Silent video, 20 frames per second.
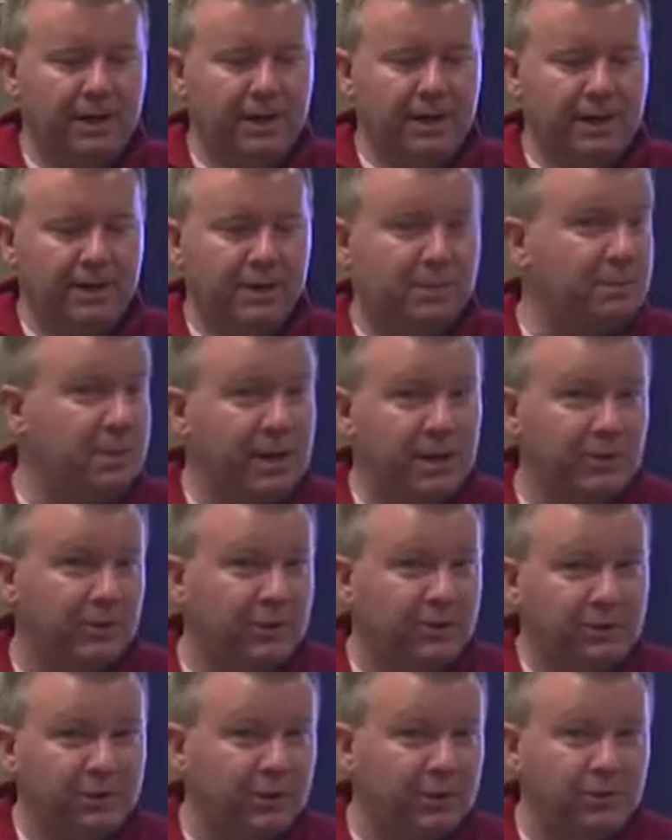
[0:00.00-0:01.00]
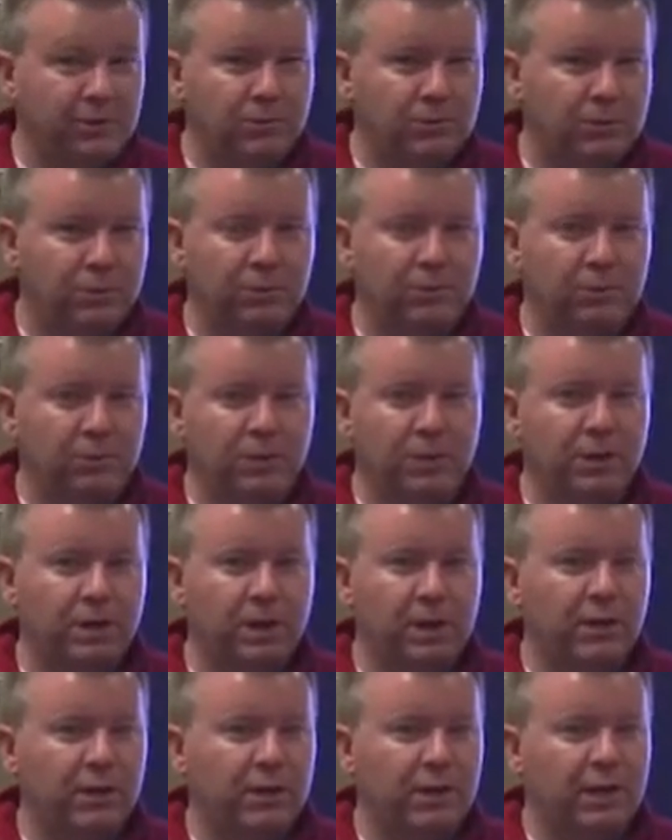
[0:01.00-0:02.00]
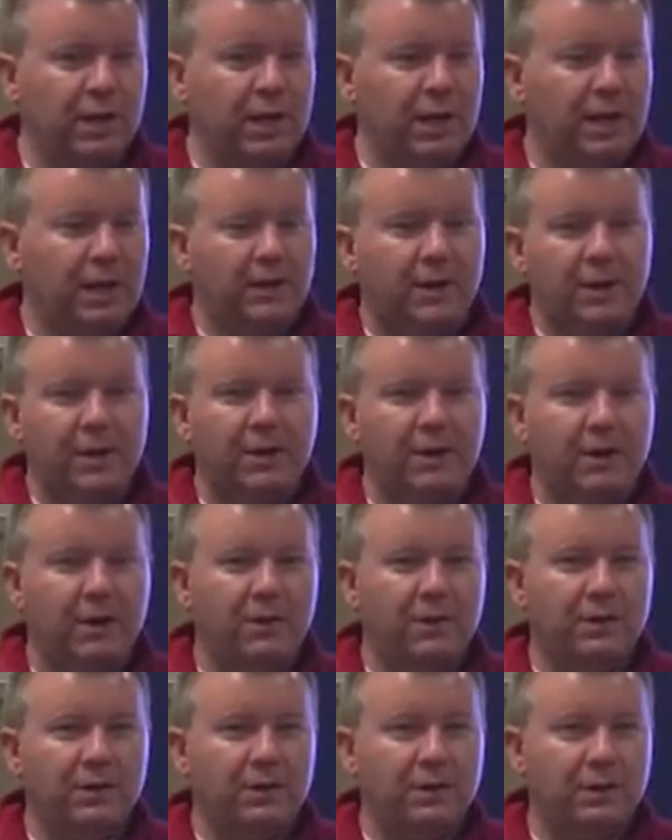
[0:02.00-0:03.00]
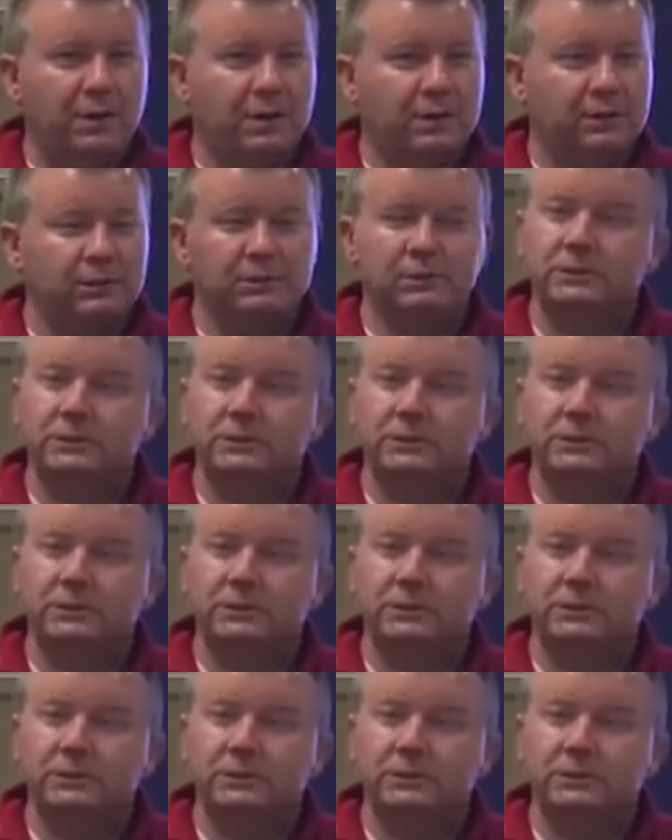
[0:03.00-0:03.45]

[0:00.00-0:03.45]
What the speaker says: spec review, if you want to call it. They call it I